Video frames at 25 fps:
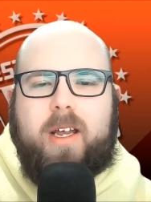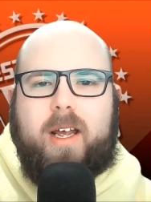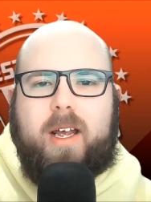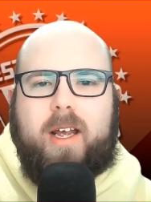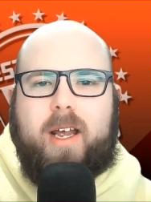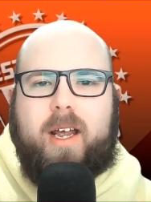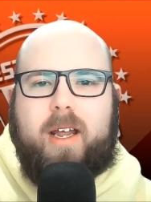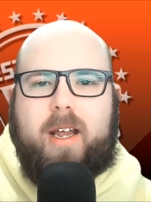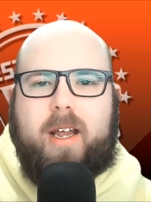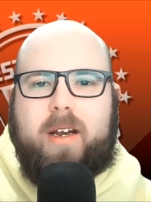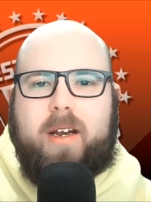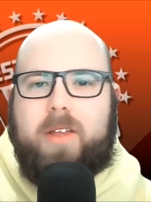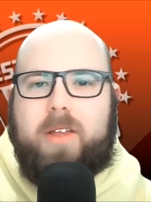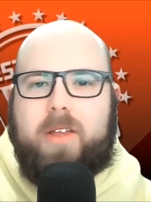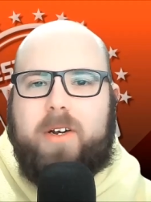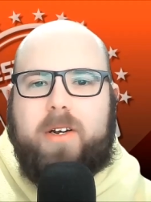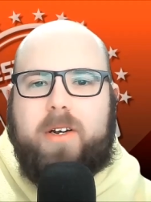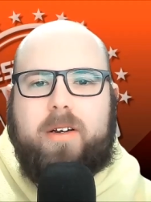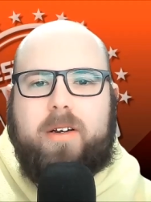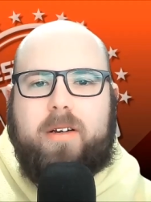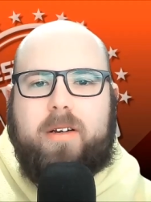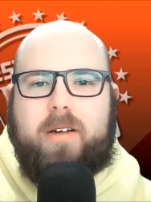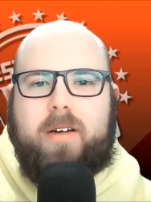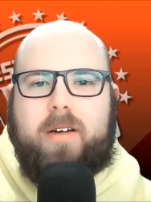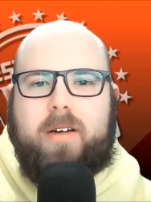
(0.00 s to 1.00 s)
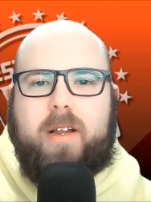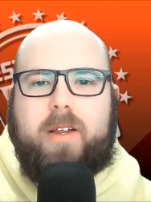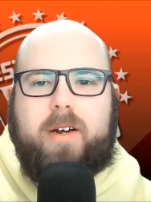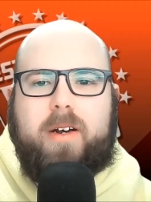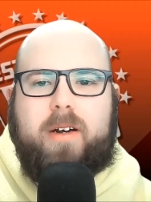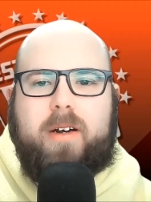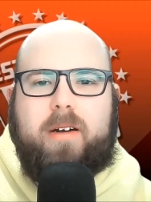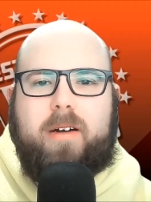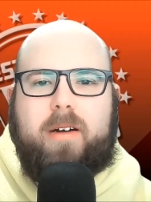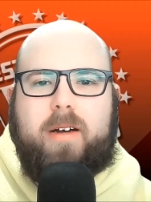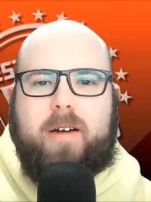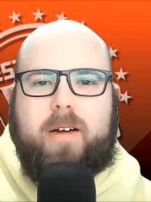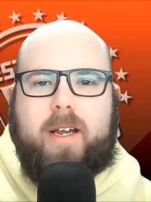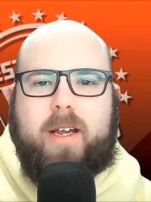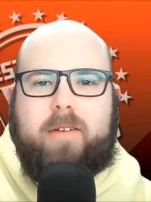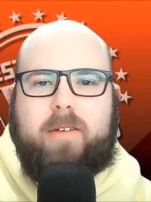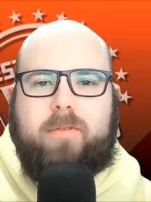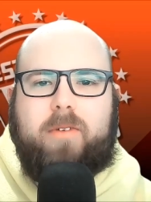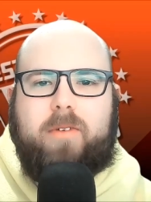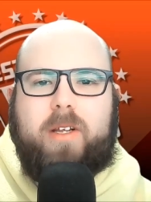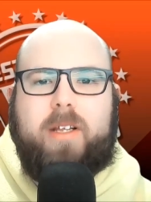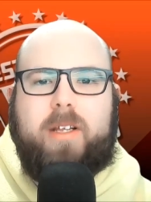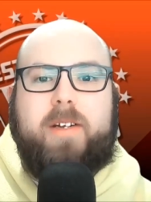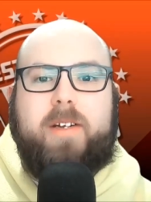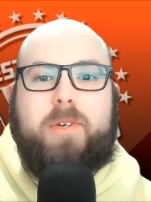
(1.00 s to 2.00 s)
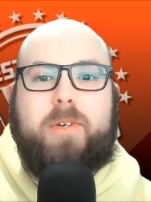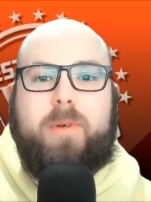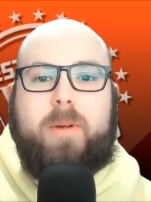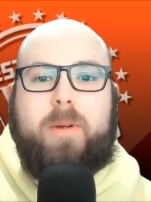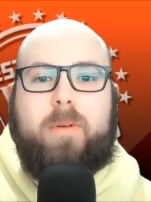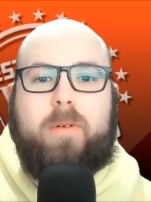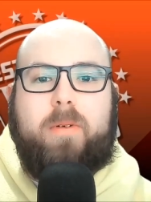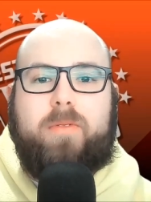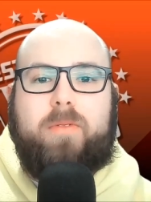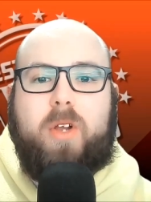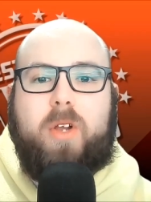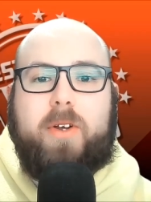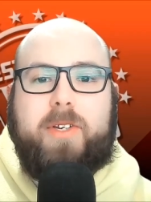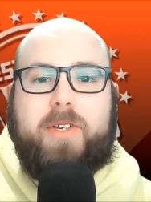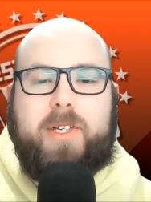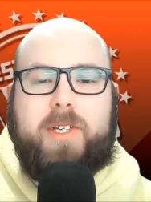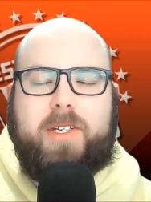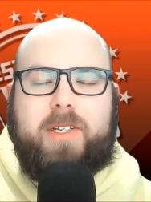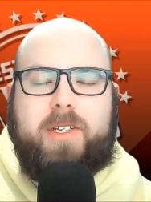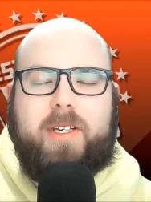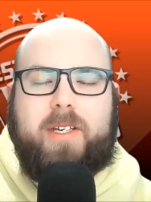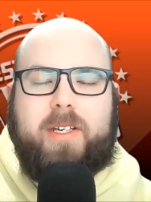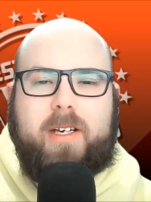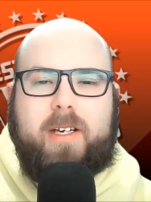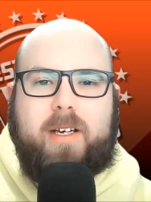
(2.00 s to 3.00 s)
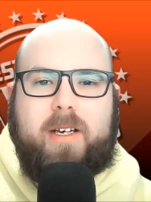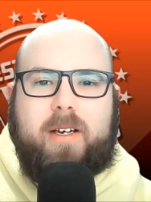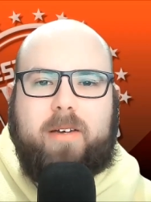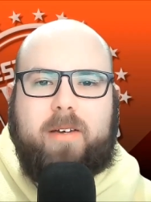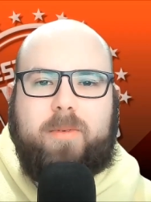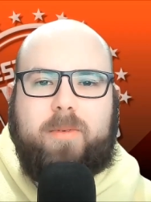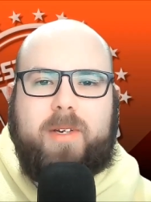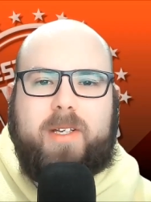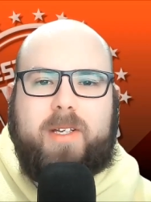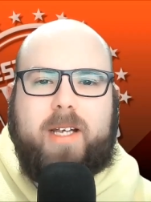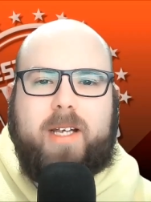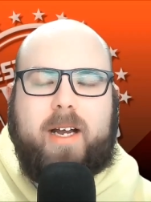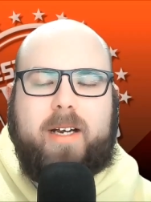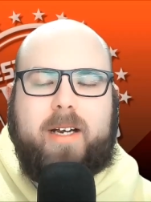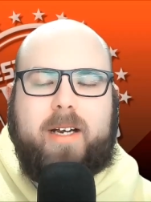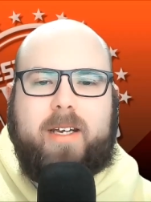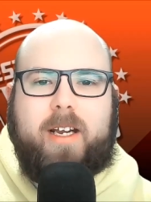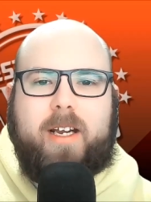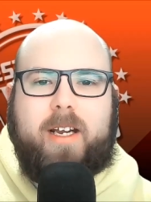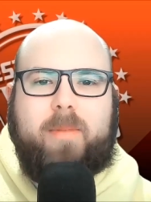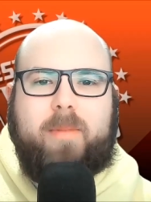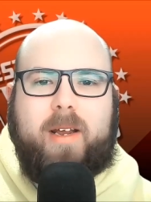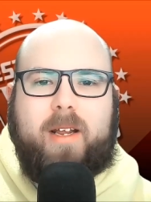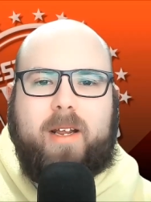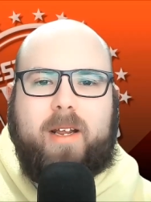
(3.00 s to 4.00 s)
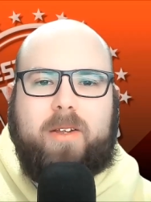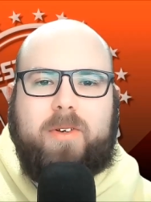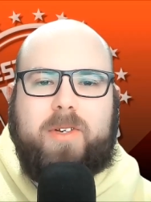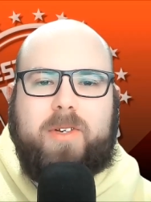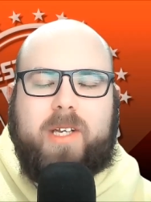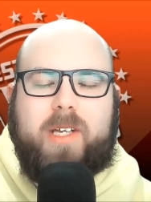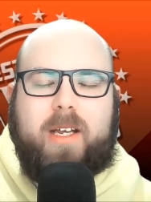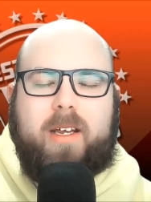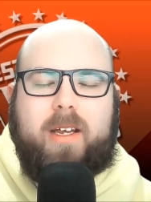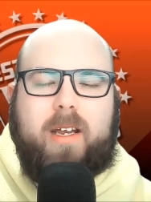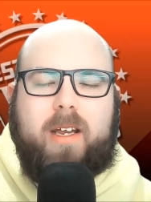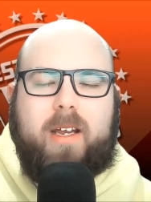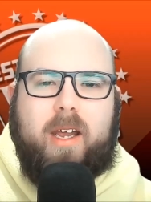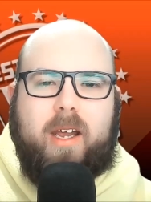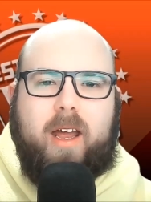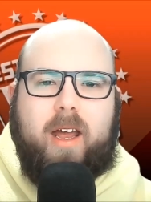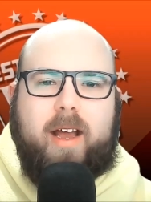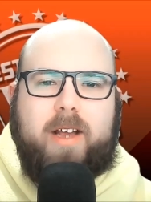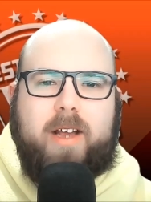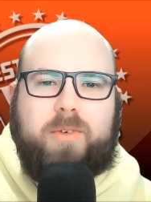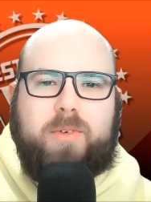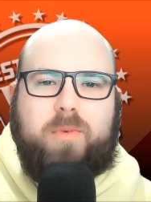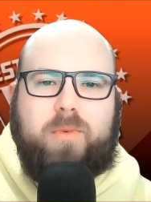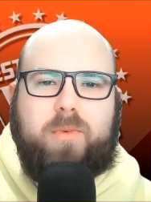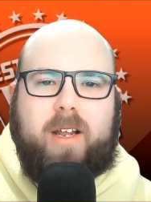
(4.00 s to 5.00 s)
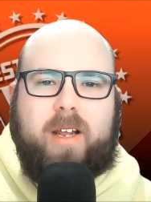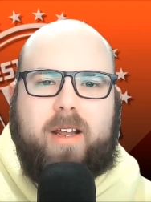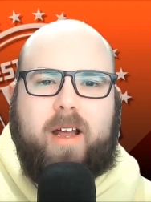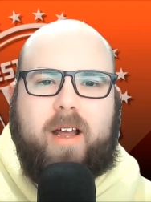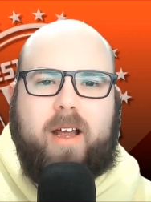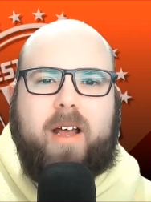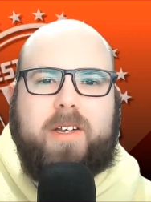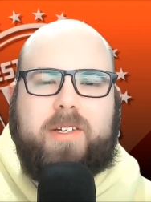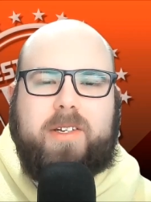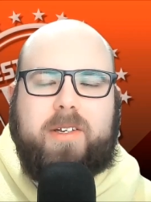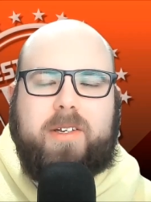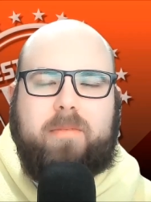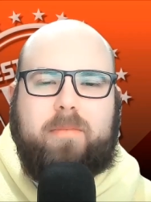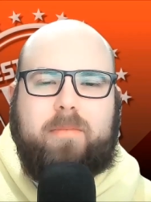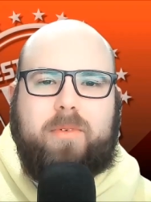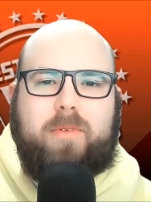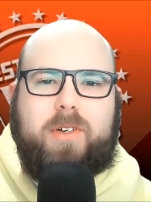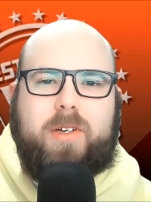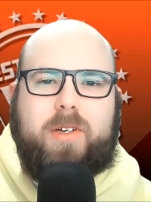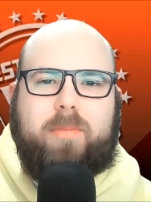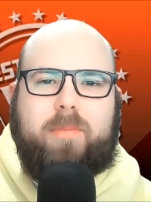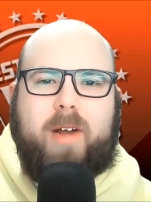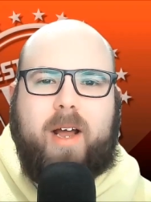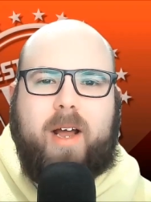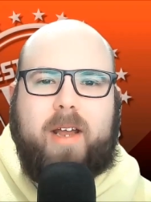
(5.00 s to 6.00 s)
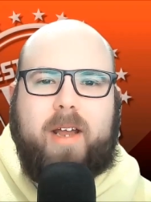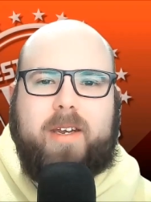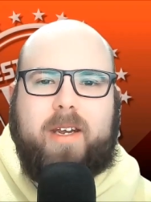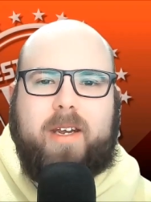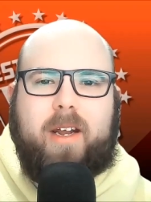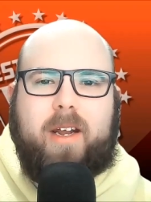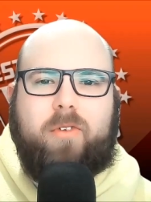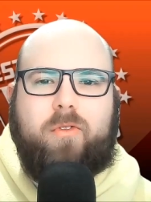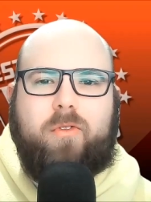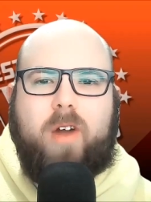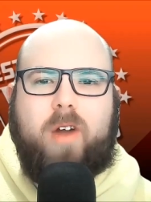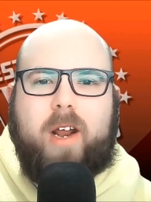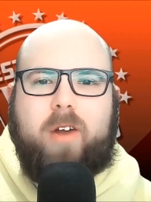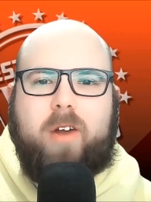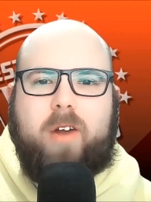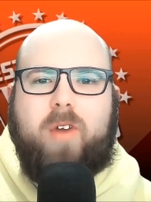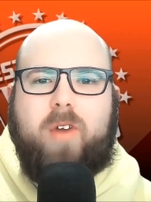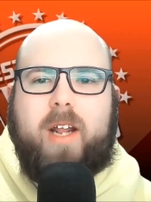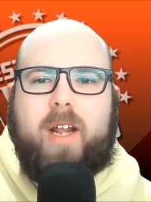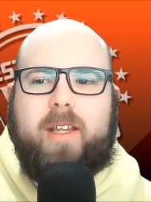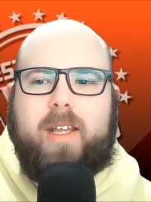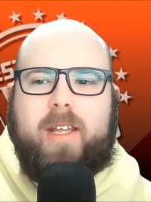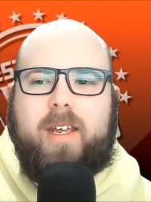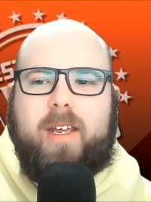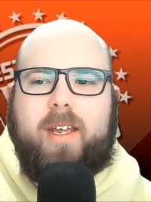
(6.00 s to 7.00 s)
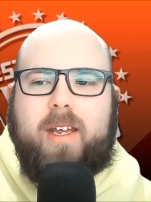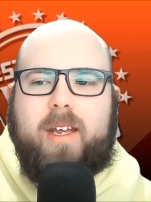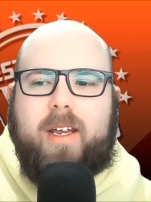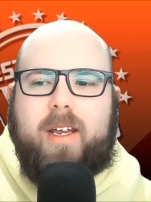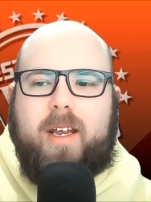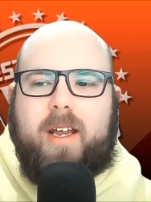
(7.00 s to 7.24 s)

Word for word: Uh, another another uh, clean sweep of losses with Zach Dynamite losing as well as Bruiser Brad and Ryan Riley.